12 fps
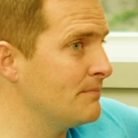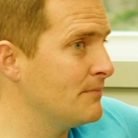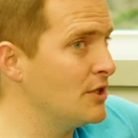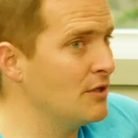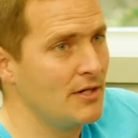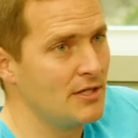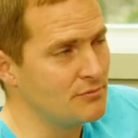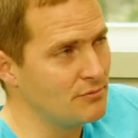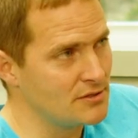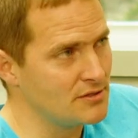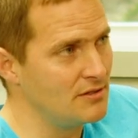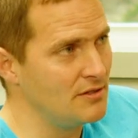You know what else
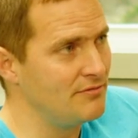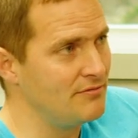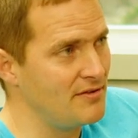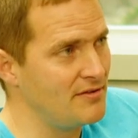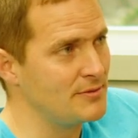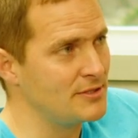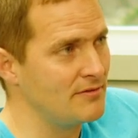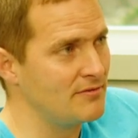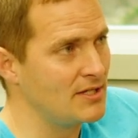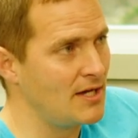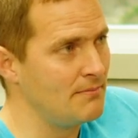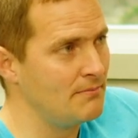works 30, 50% of the
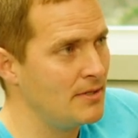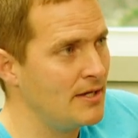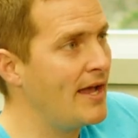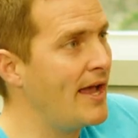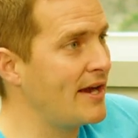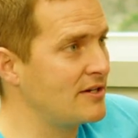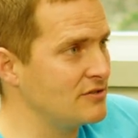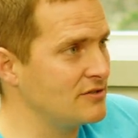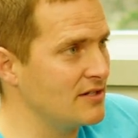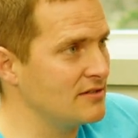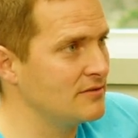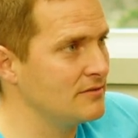time? Hmm.
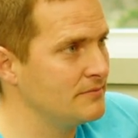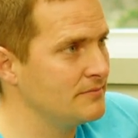Exercise,